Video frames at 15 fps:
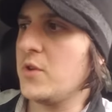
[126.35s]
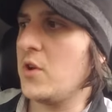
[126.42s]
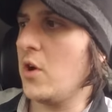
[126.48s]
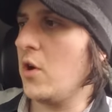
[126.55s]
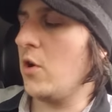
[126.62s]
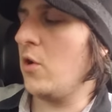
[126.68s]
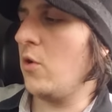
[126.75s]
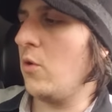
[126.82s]

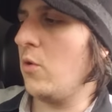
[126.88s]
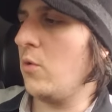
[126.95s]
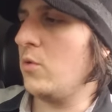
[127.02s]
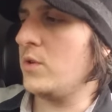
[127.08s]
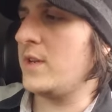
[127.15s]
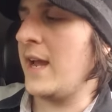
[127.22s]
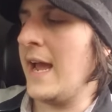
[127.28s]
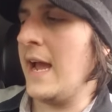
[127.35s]

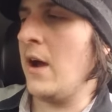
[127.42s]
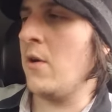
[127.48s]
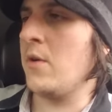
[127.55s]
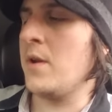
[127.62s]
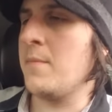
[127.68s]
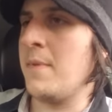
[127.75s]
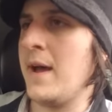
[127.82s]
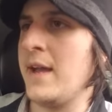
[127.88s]
go
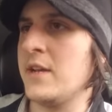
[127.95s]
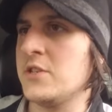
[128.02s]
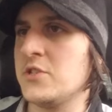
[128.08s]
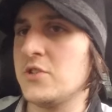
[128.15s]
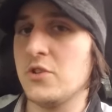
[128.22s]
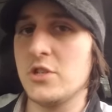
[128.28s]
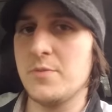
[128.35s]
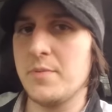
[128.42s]
down and buy a
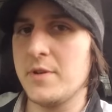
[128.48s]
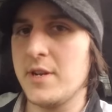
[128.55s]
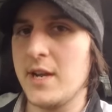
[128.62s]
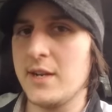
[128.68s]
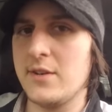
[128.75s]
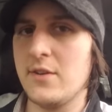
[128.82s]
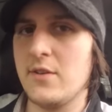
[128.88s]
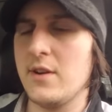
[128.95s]
surge
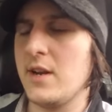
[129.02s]
protector,